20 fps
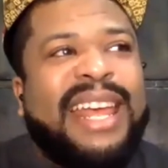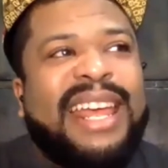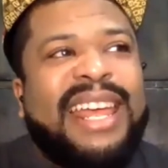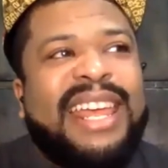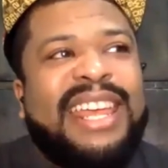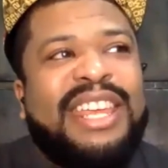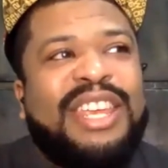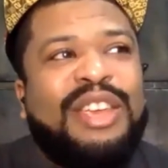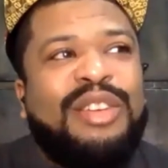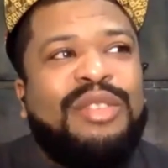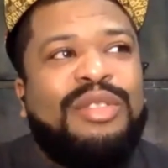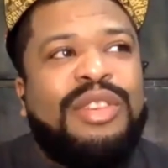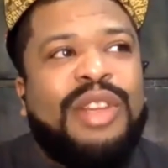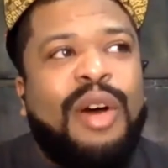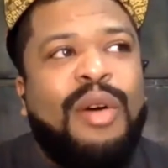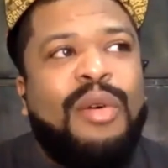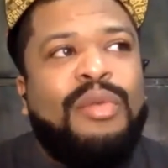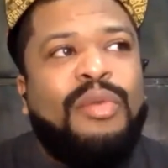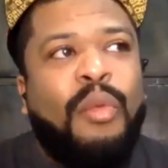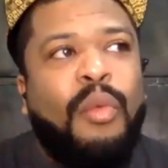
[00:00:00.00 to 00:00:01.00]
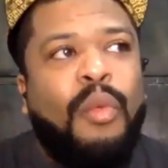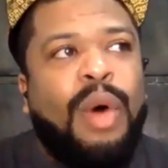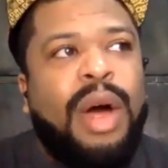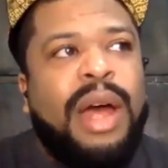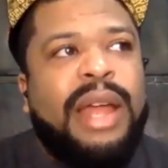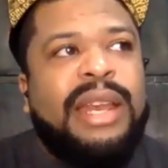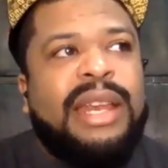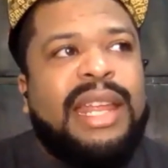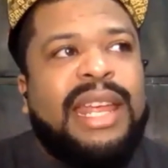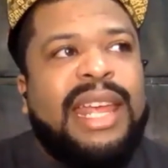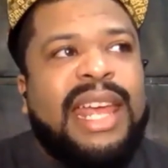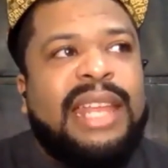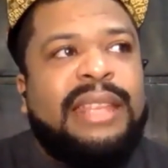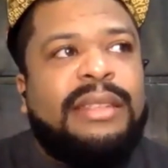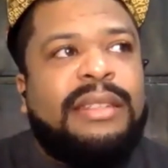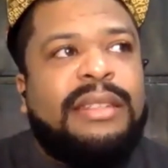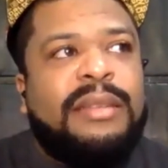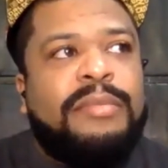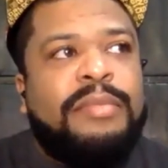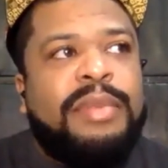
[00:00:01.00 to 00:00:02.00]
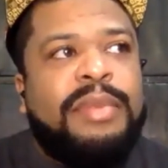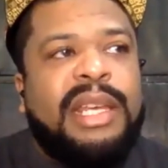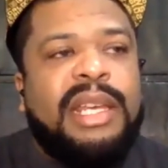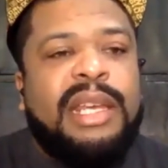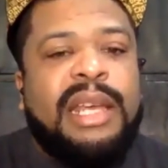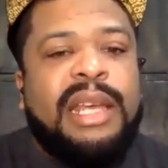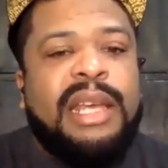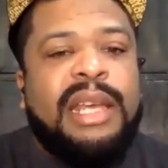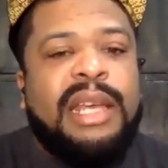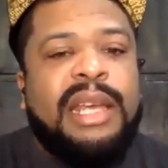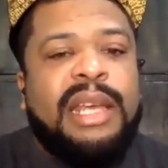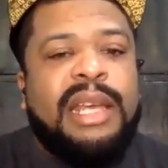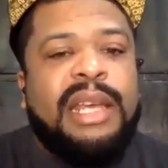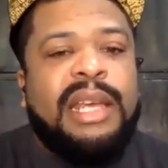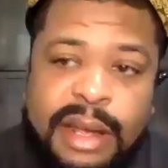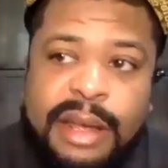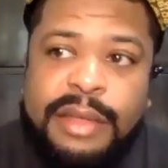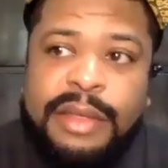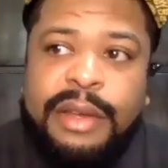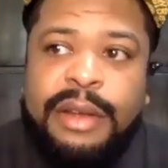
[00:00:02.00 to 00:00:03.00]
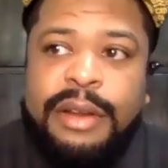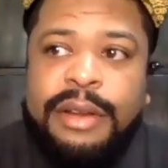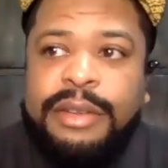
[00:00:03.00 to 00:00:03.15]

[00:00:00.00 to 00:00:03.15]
you don't want it to be a handicap.